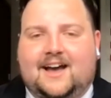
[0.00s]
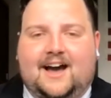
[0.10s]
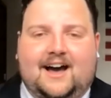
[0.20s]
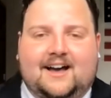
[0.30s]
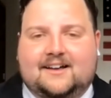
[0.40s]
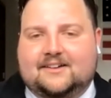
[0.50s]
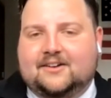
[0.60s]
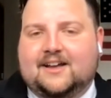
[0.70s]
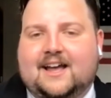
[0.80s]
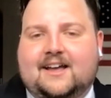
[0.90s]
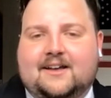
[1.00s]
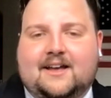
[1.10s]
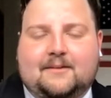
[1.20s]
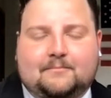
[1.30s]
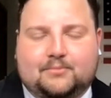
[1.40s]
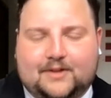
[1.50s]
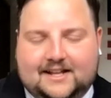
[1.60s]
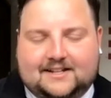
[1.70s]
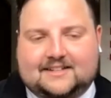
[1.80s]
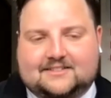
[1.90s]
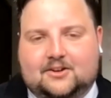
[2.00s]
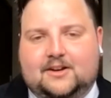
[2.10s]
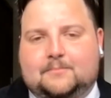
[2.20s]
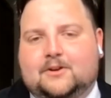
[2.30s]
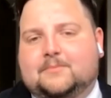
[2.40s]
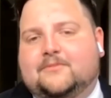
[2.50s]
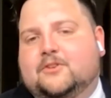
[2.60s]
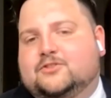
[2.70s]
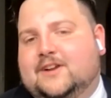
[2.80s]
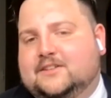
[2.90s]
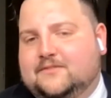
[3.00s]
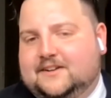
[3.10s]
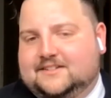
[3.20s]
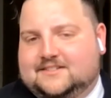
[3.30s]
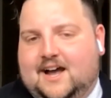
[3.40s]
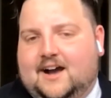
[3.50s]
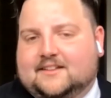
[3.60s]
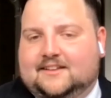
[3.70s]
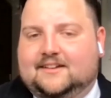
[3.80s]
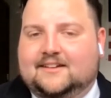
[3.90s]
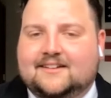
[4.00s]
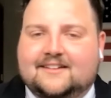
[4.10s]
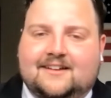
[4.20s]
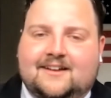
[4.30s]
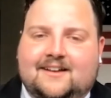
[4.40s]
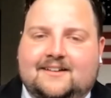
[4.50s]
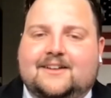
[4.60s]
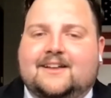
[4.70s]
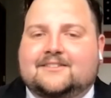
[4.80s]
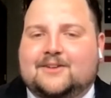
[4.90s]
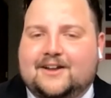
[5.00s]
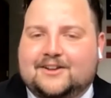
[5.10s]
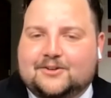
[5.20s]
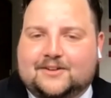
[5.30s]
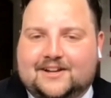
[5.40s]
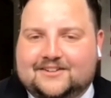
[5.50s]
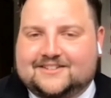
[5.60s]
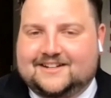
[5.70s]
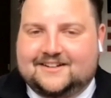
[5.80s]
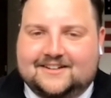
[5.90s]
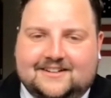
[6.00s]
uh, played at Stony Brook before transferring to Stockton. So how you doing, Kiersten?